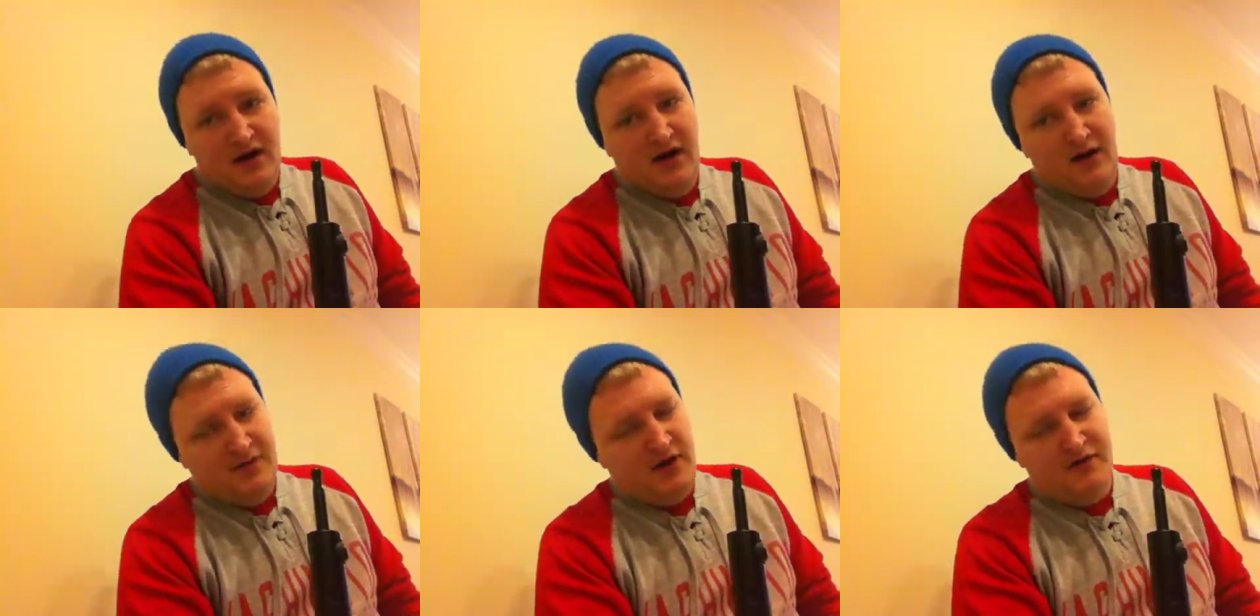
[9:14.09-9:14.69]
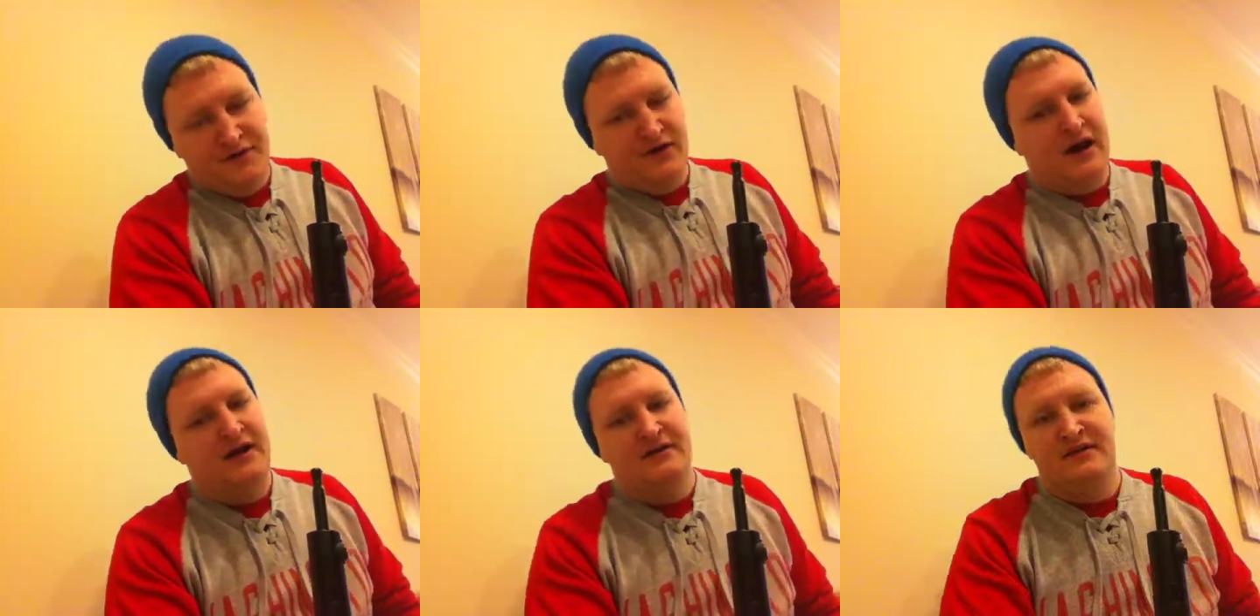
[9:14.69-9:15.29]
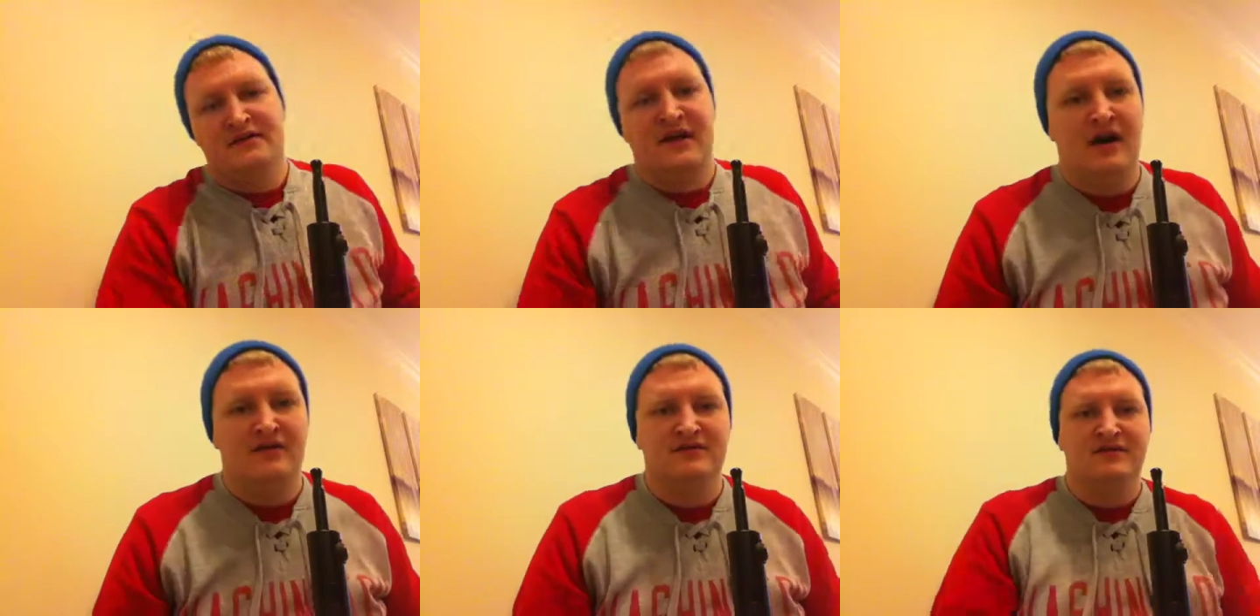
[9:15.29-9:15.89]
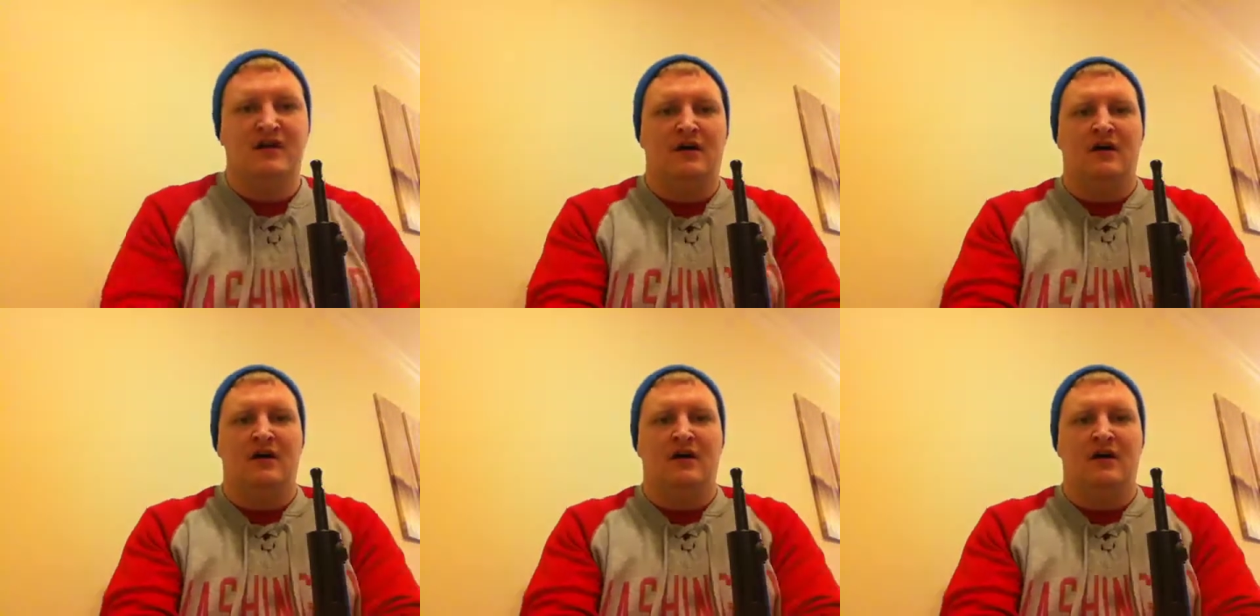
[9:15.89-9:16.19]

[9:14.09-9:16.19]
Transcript: They offer a lot of discounts.